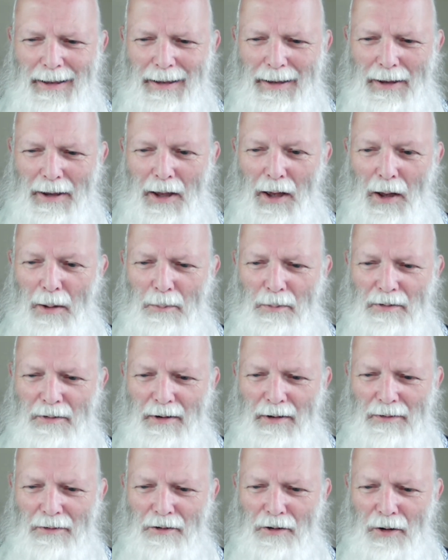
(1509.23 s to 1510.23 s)
Yum,
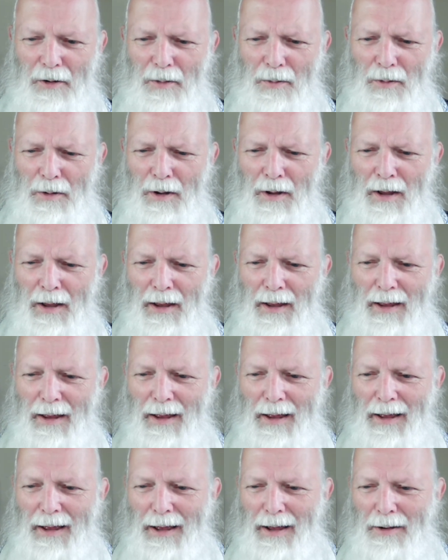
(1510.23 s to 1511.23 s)
says Joan.
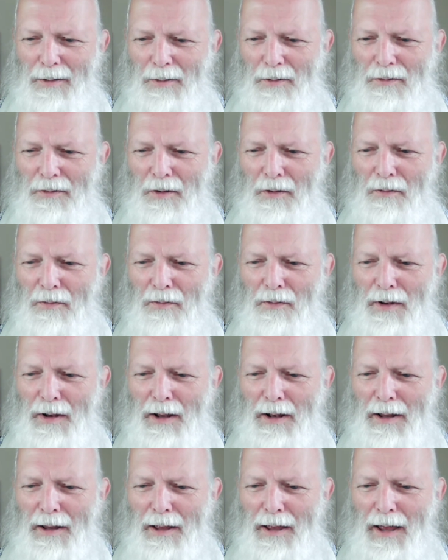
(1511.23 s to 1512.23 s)
And also
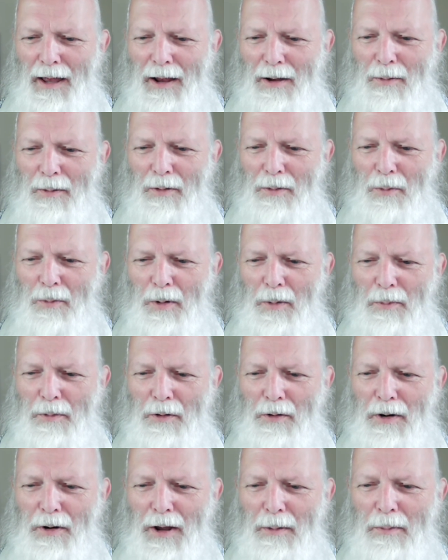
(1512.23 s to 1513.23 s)
vanilla cake with whipped
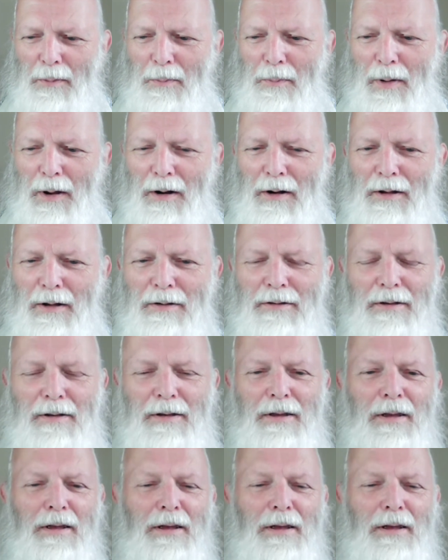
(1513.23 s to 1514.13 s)
cream and berries.